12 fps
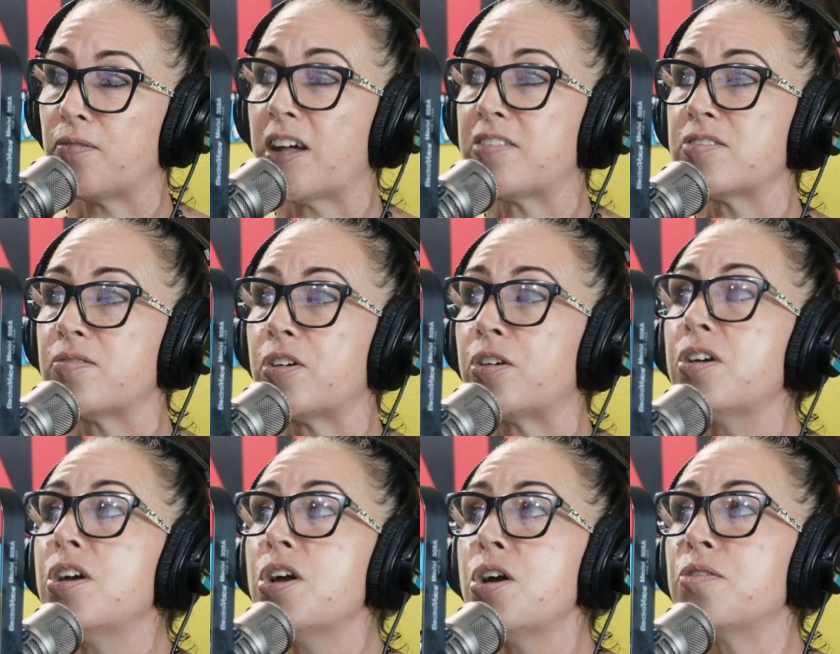festival.
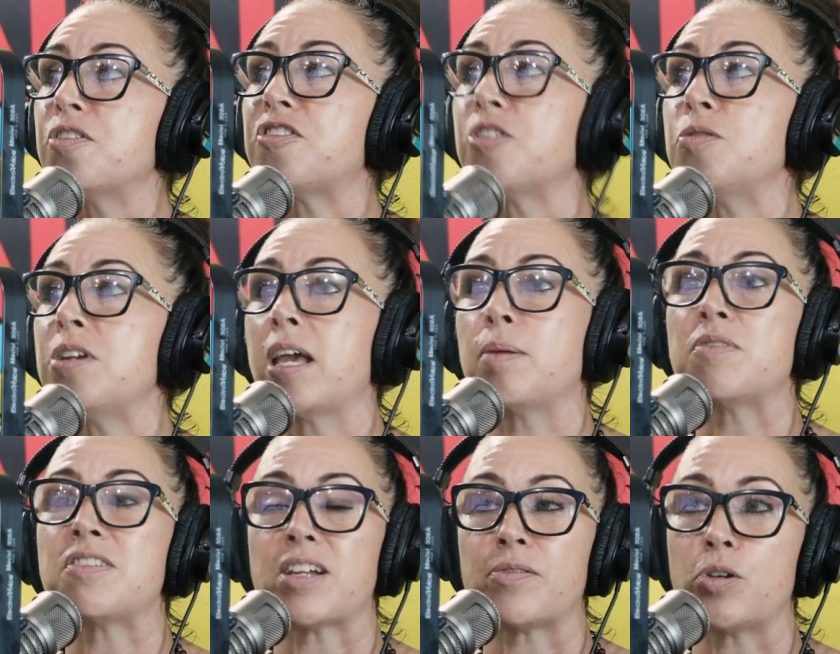The suit named
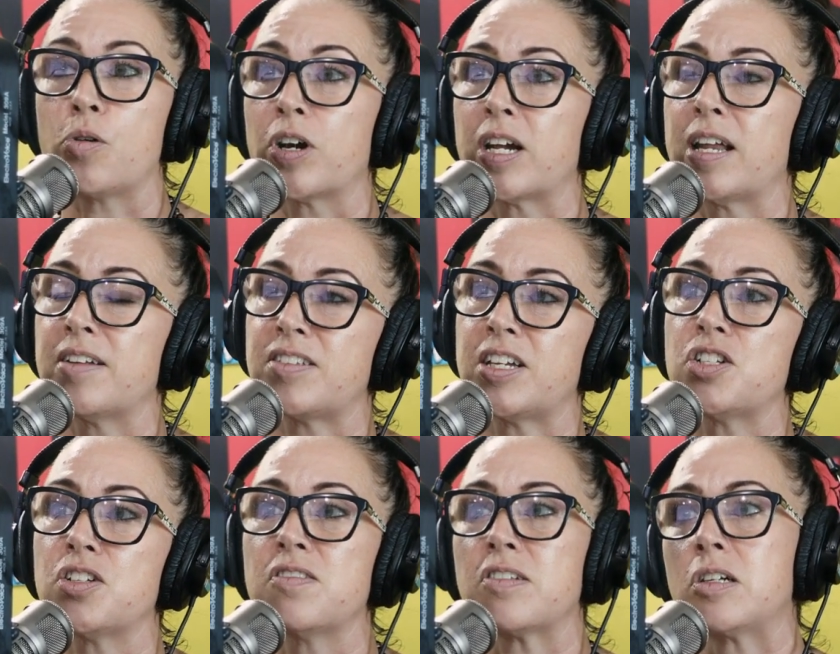several
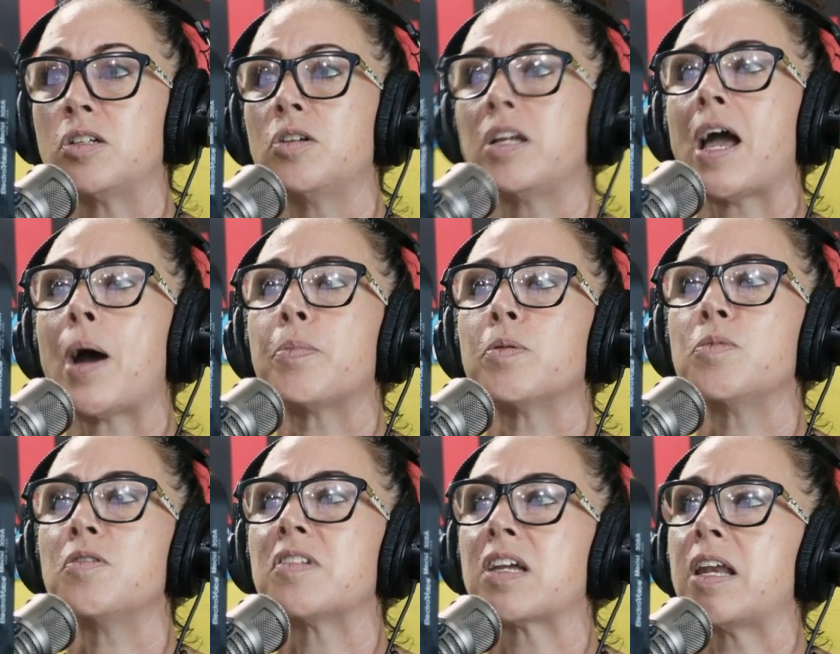organizations, including Apple
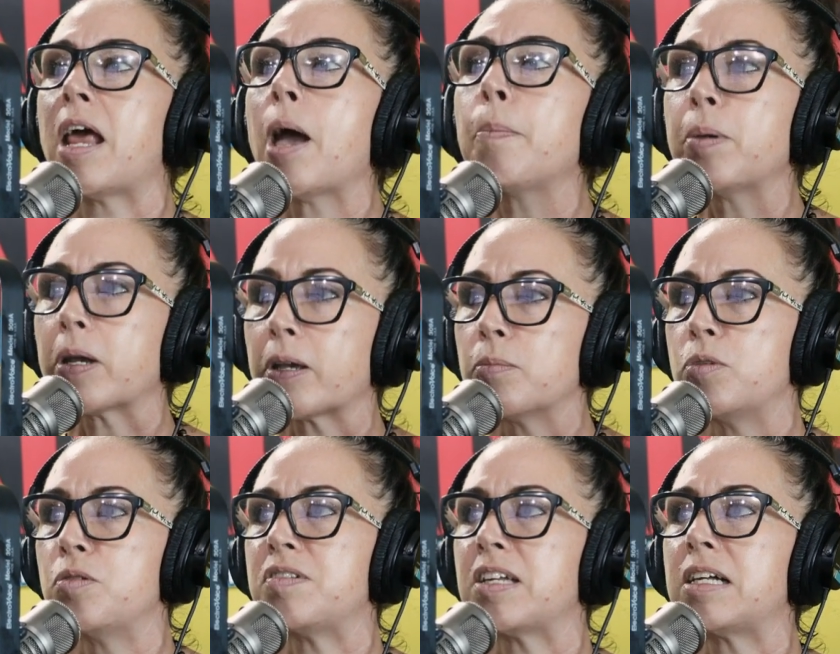Music and Epic
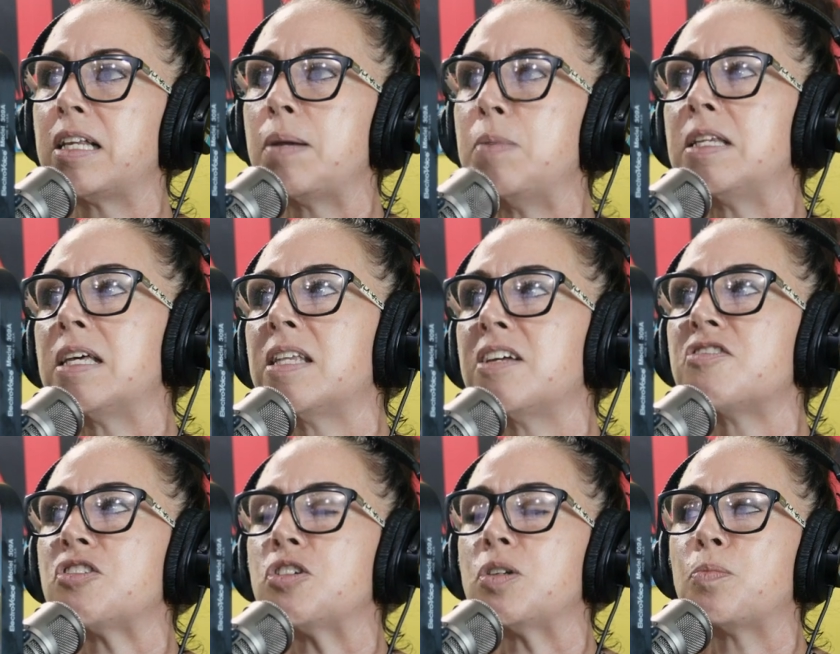Music, claiming that they
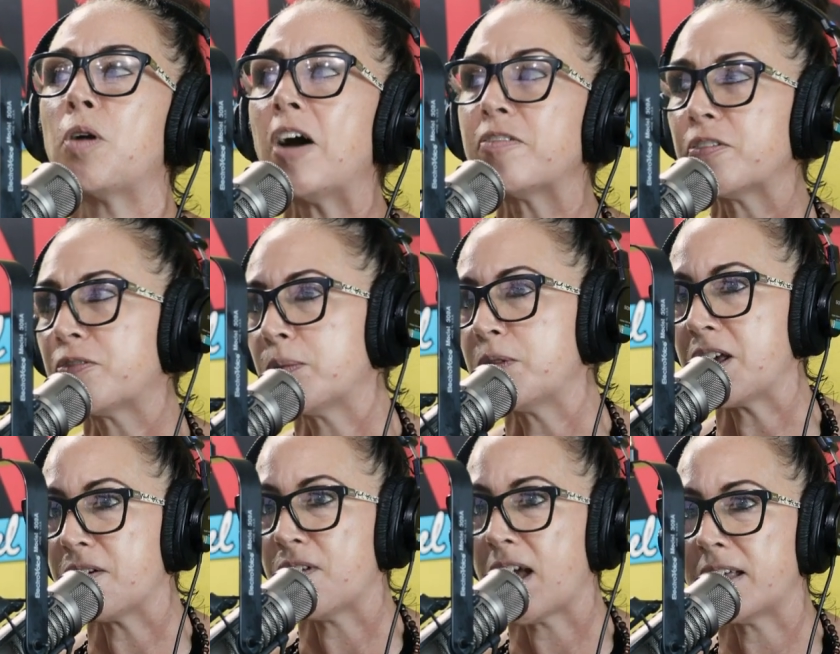stood to profit from the
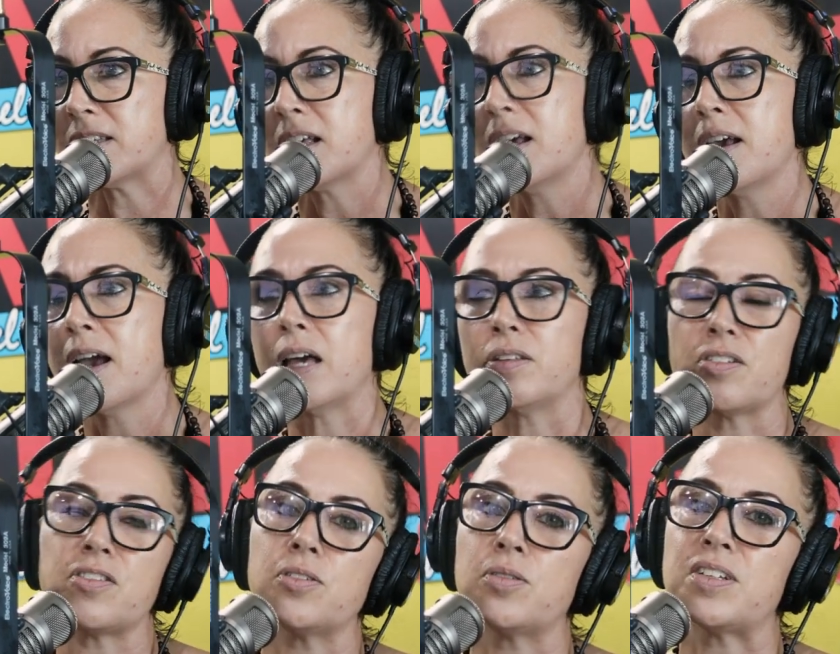event, and the
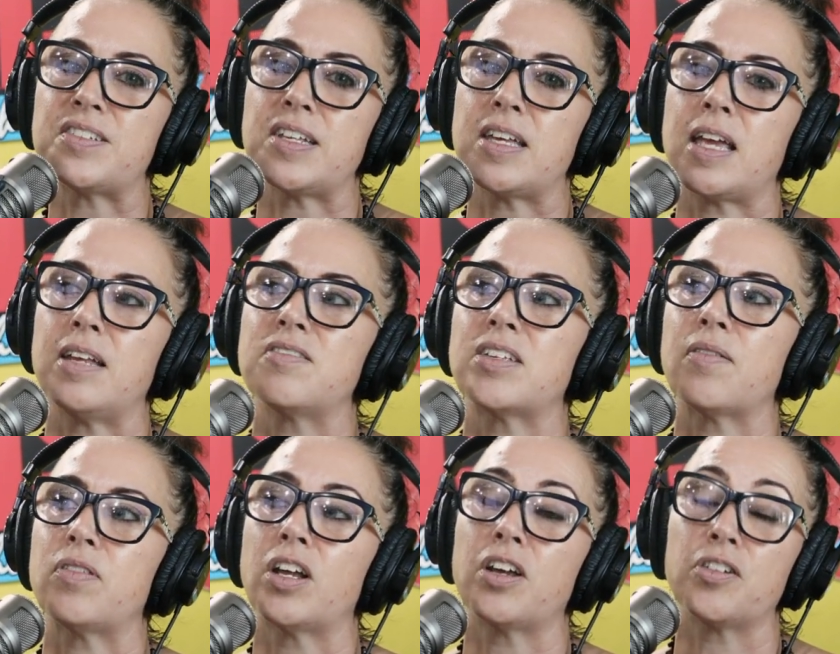suit is seeking
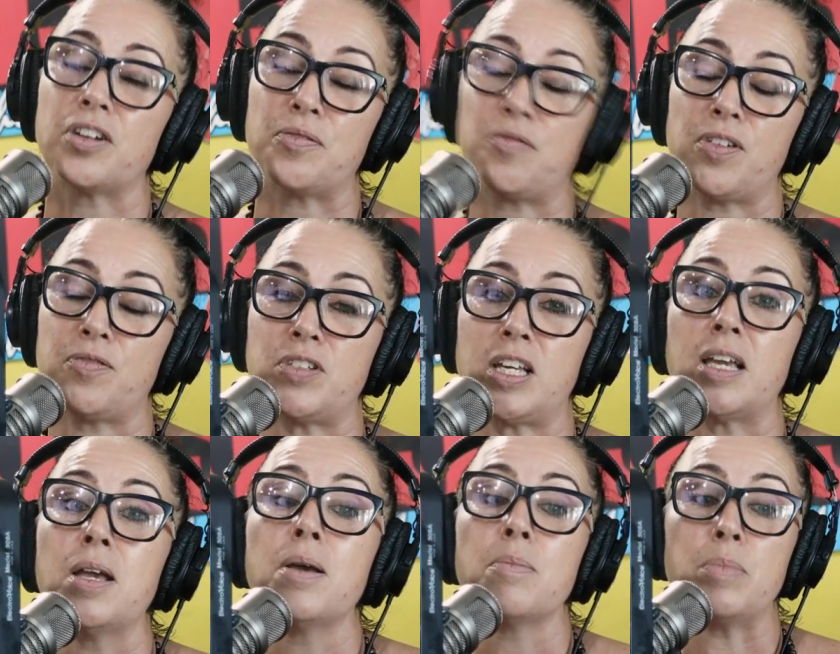
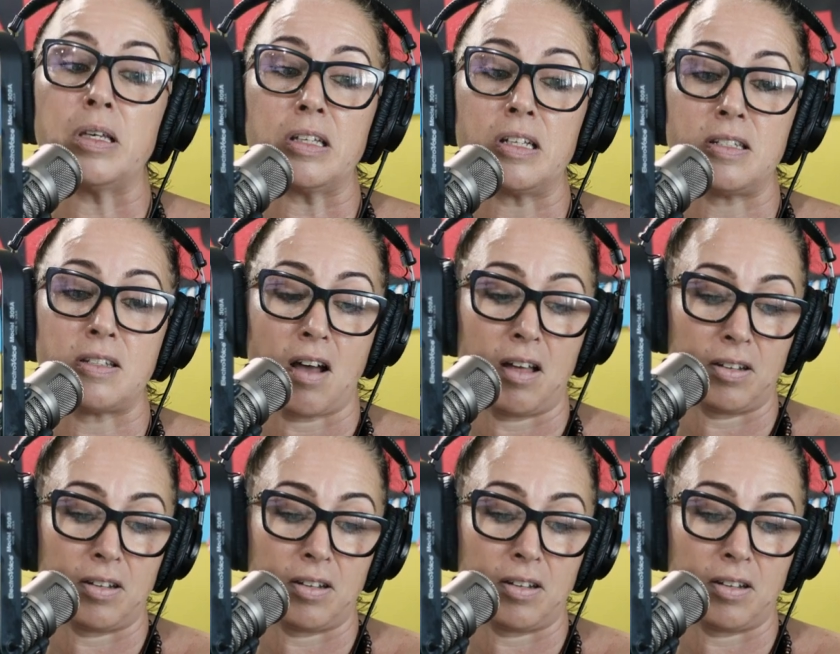$750 million.